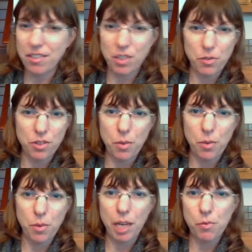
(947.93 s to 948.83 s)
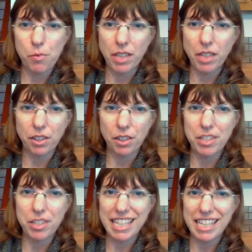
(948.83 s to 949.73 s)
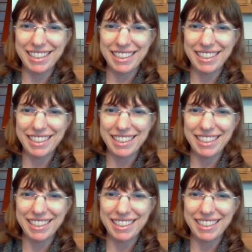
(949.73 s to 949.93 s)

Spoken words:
Do you wake up and feel younger, Christina?